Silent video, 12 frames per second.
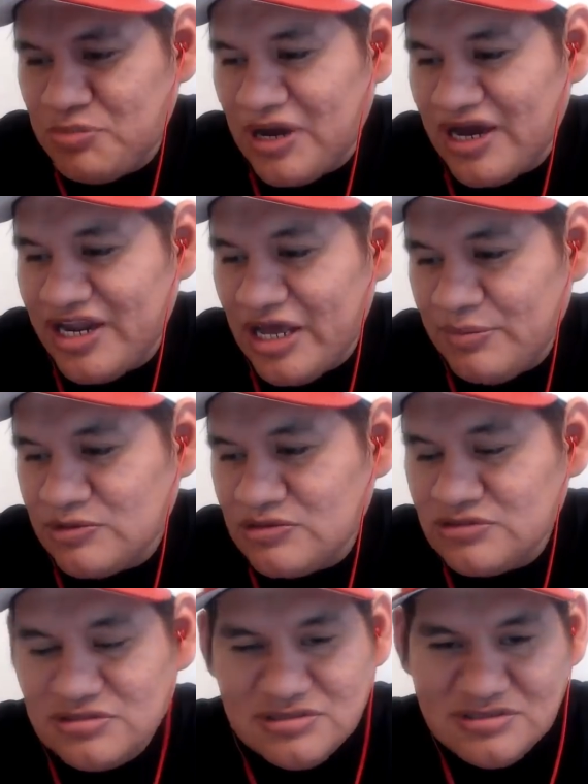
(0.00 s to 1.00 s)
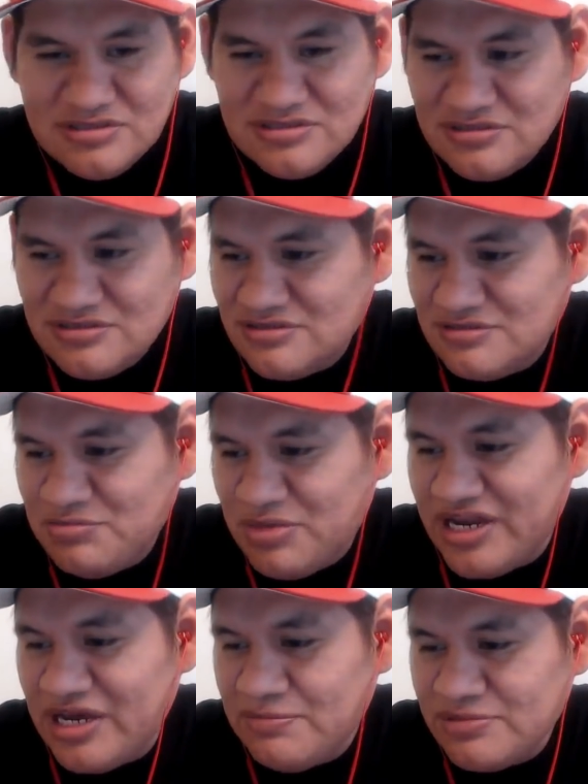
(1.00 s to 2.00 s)
pineapple. Yeah.
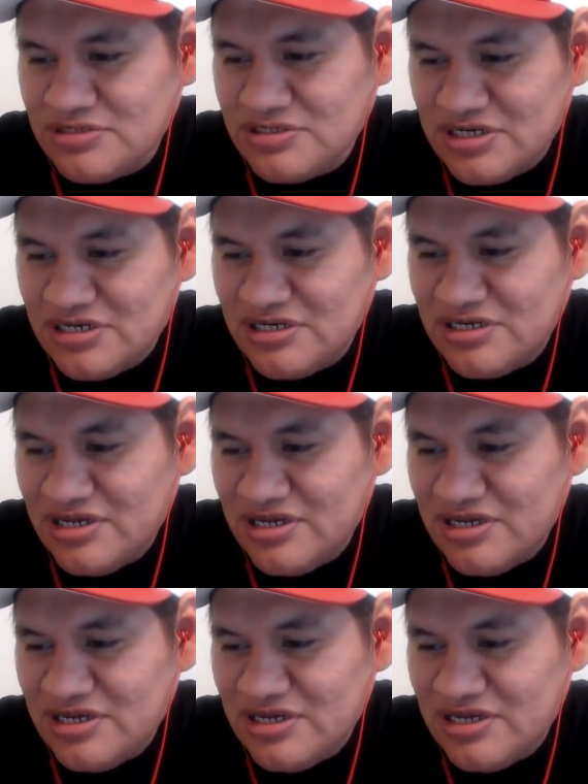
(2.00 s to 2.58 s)
Pineapples, yeah. Y'all